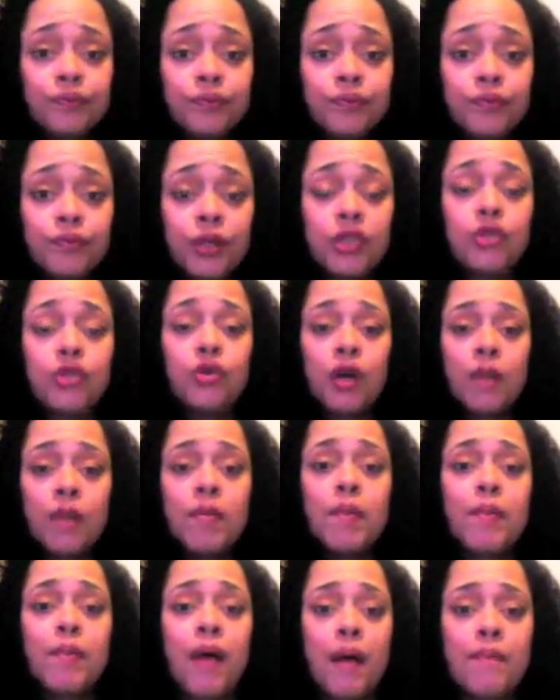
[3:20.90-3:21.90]
But you
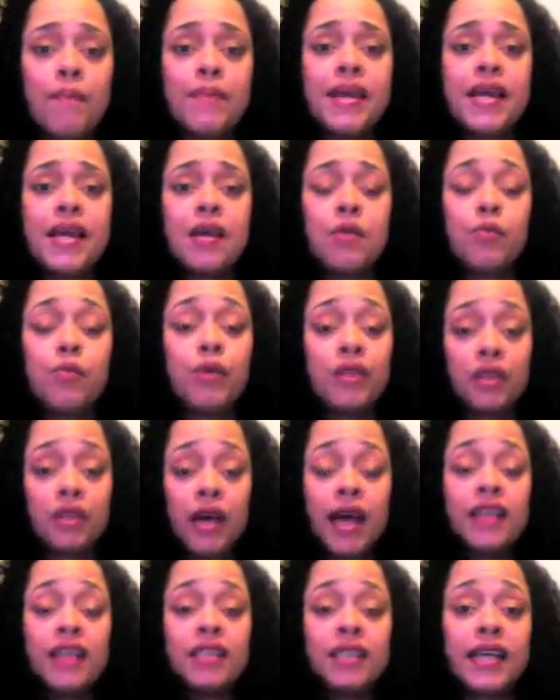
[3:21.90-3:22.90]
come up on me with
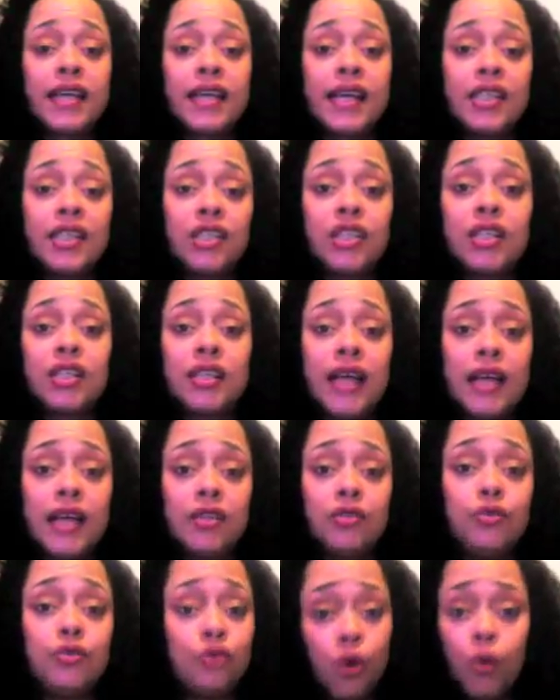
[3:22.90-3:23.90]
the education that
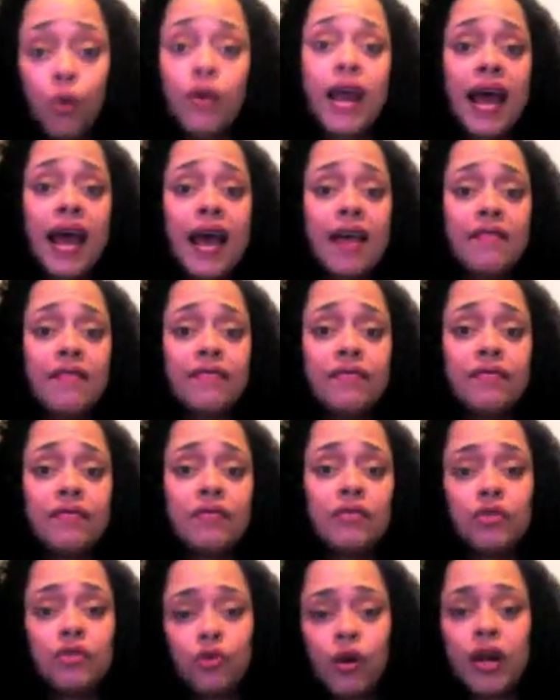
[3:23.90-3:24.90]
you don't have,
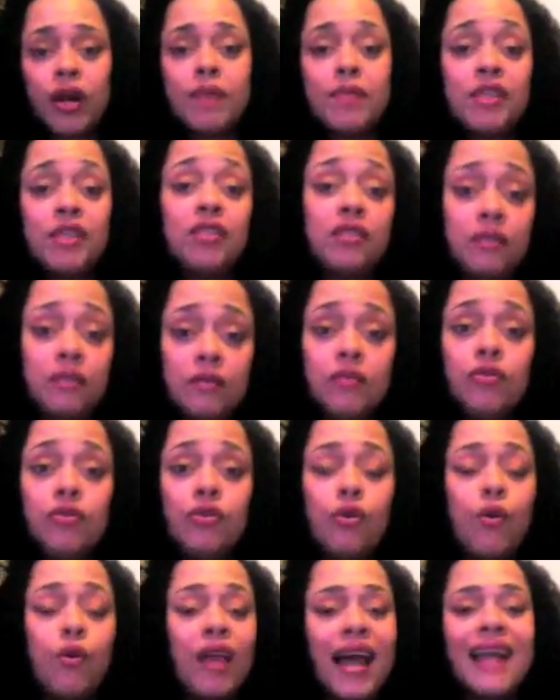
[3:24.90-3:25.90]
talking to me,
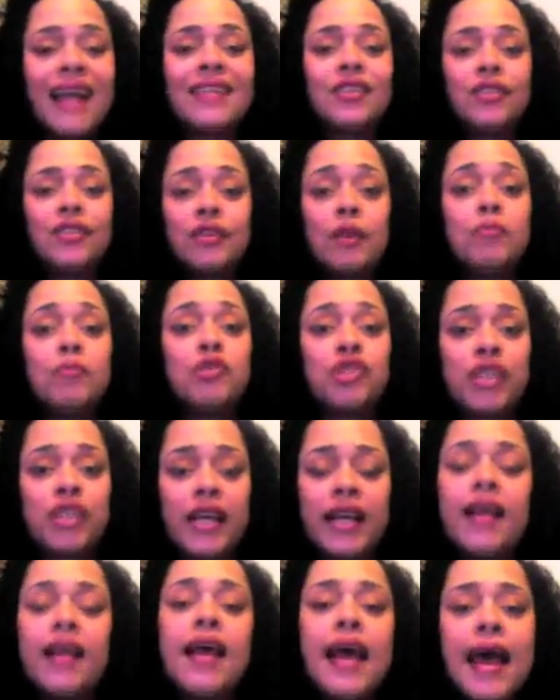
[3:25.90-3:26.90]
a lot of dumb
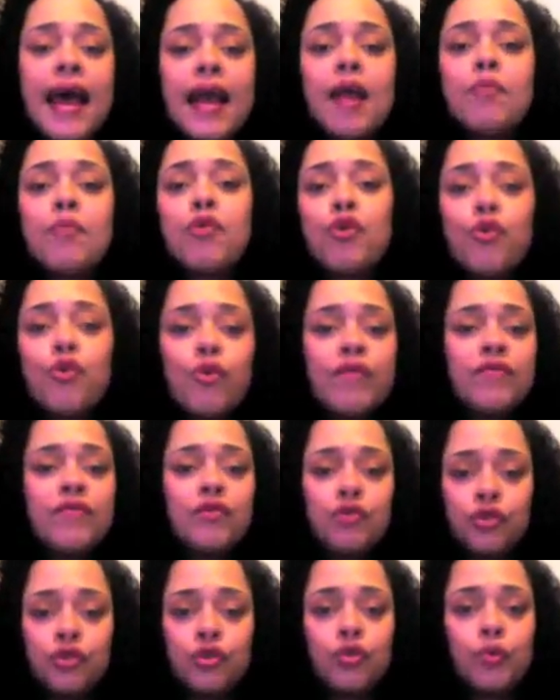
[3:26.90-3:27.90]
shit. And I'm cool if
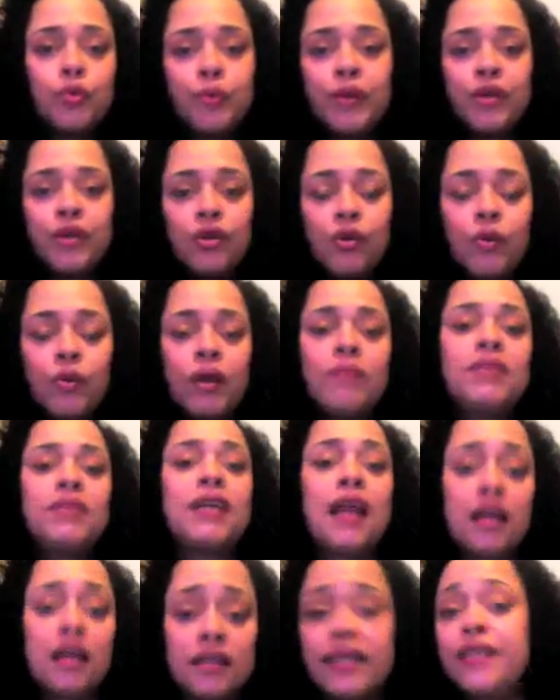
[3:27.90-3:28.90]
you stupid, you know what I'm
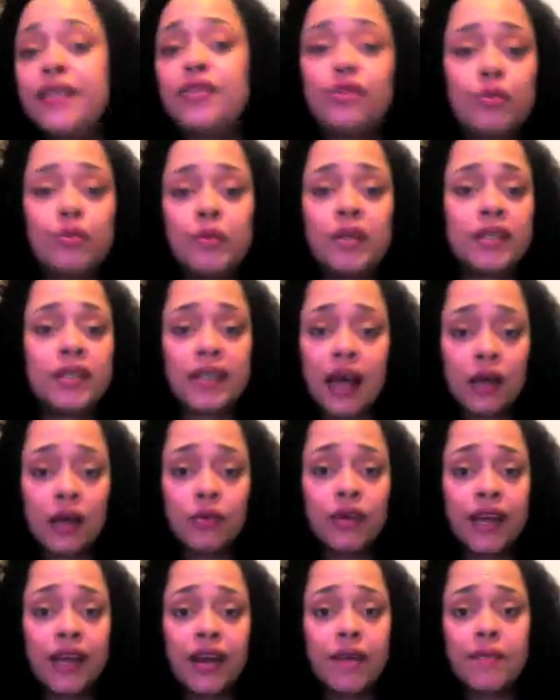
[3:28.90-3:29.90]
saying? I say stupid because I
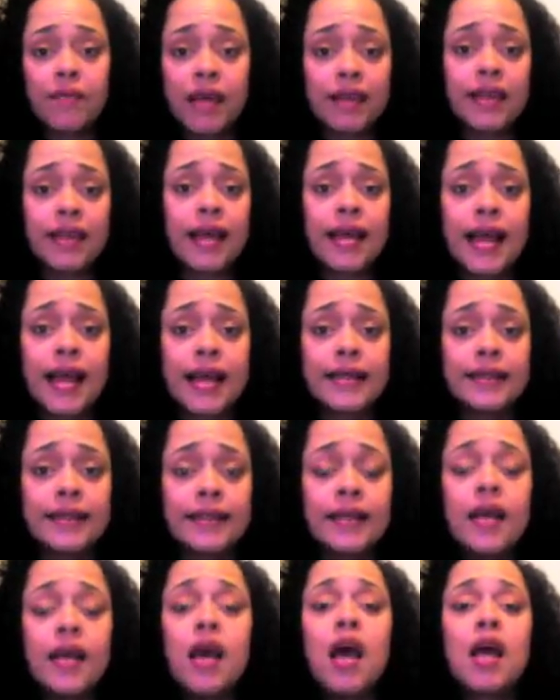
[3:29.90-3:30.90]
don't care. I'm not that nice.
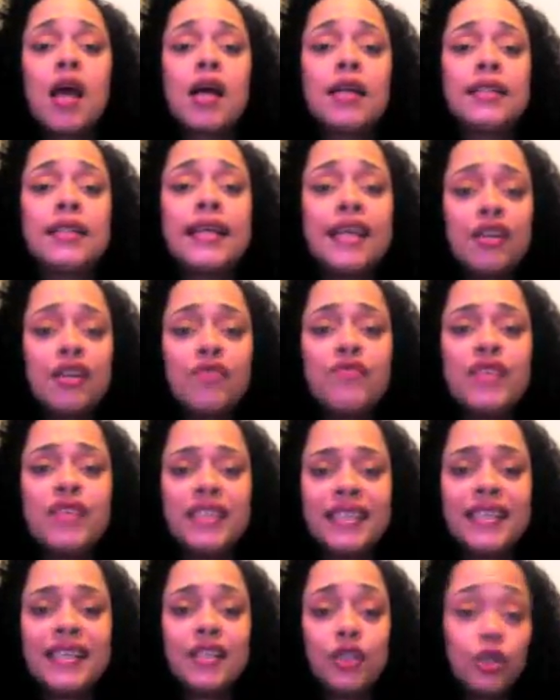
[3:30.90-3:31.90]
Because
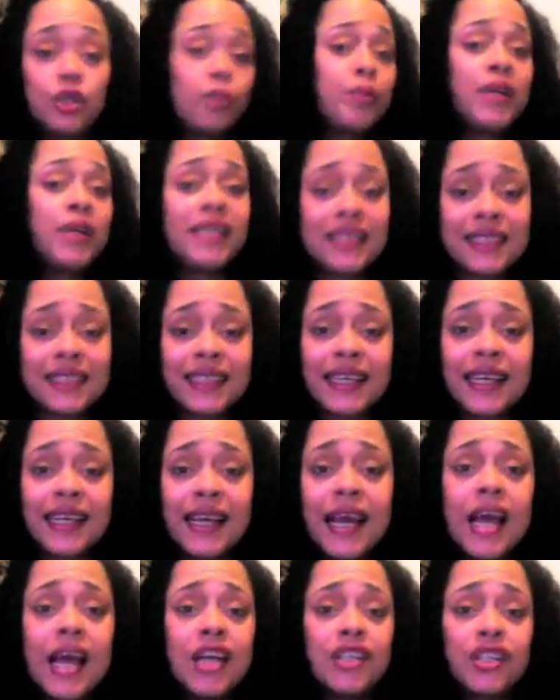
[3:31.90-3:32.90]
ignorance is stupidity,
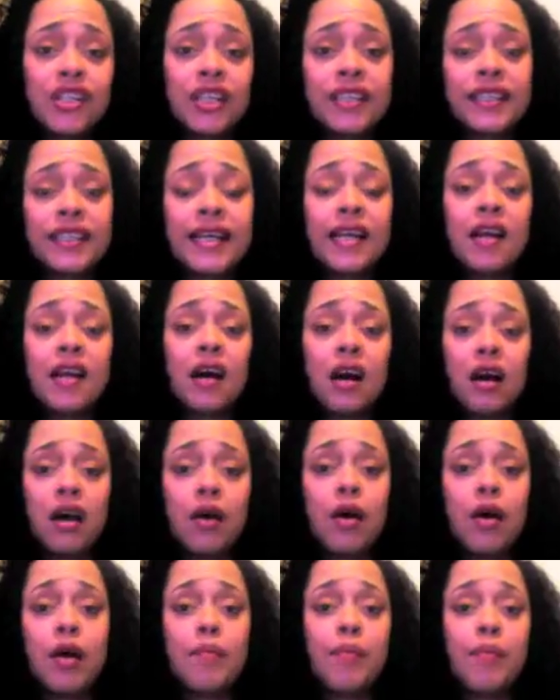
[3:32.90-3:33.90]
just in a
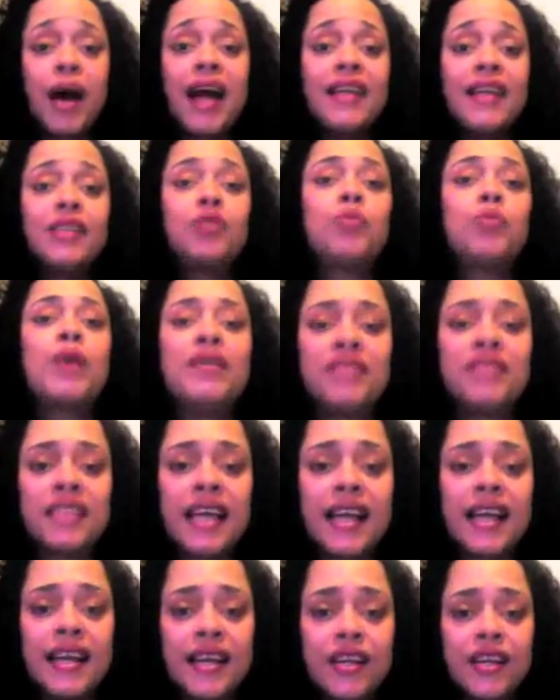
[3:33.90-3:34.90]
Ebonics way of
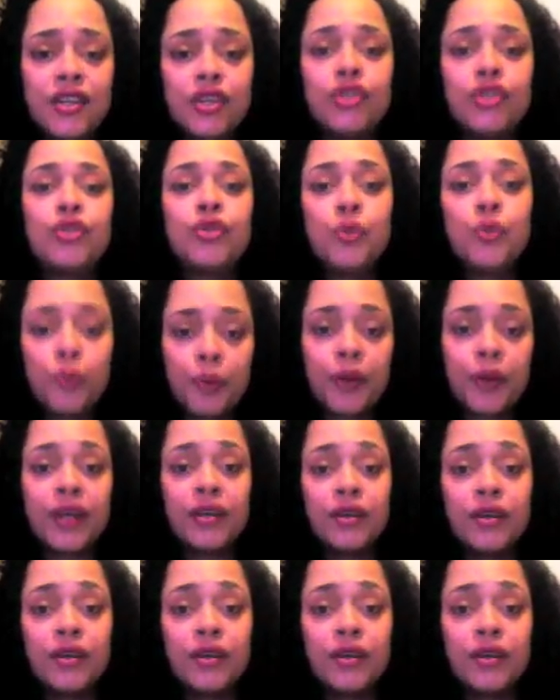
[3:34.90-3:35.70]
saying it. You're stupid,